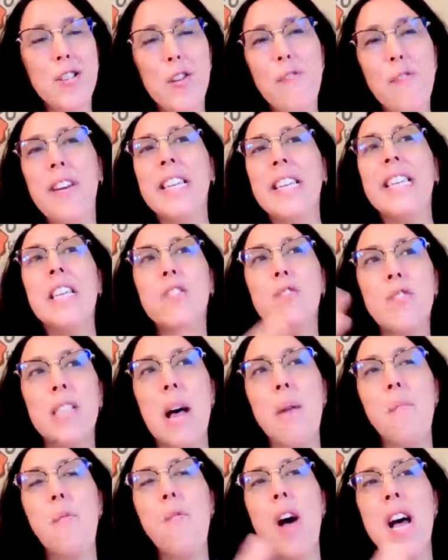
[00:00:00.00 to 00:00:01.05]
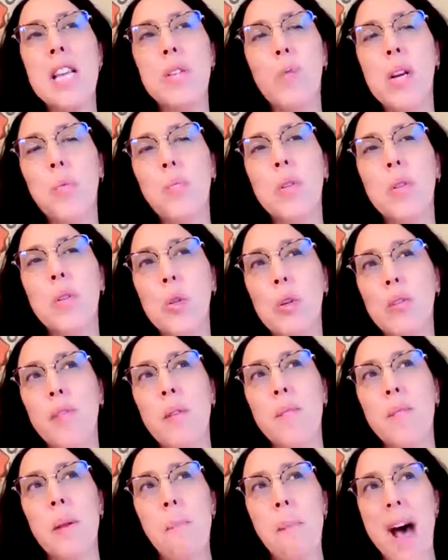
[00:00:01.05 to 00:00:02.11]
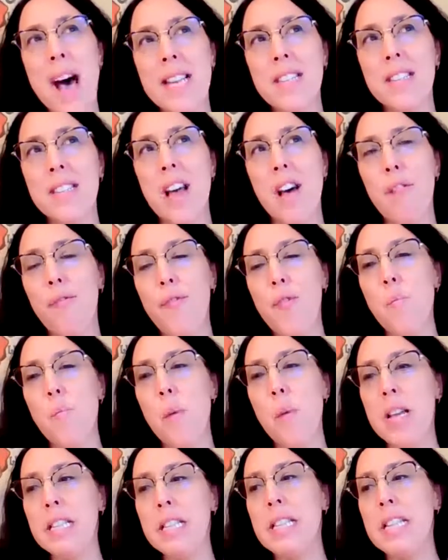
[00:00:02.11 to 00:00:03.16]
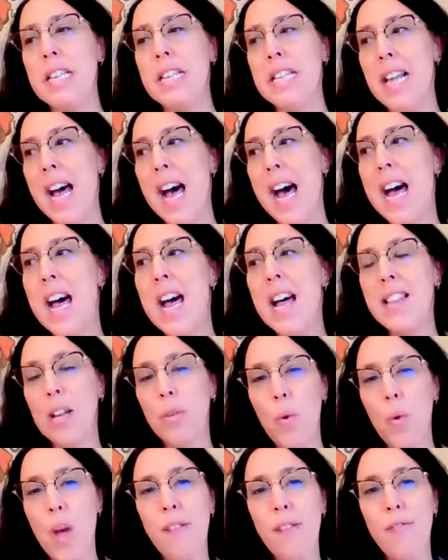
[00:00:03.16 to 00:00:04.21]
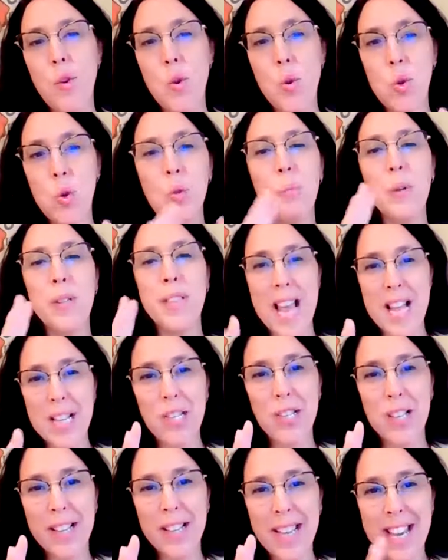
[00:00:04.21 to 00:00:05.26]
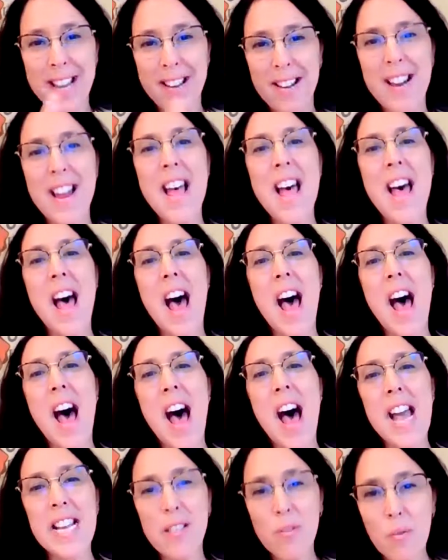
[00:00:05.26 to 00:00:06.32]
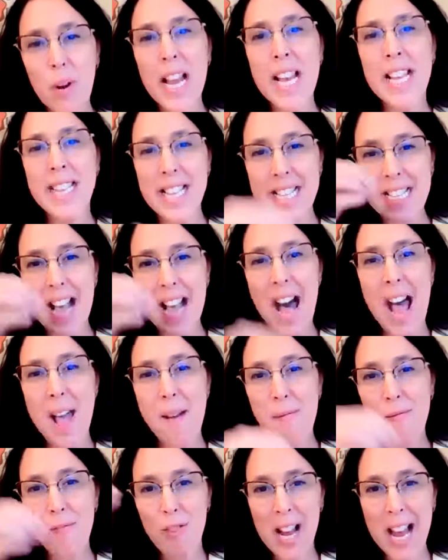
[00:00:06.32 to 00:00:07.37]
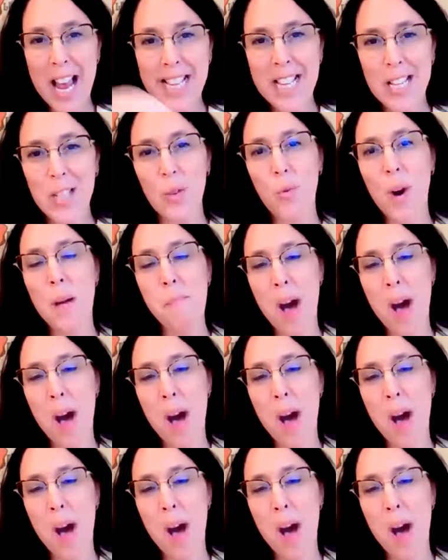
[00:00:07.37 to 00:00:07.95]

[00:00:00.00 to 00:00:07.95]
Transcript: So if I need to summarize what we took from the past few months is that we have huge potential here. It's really the time relating to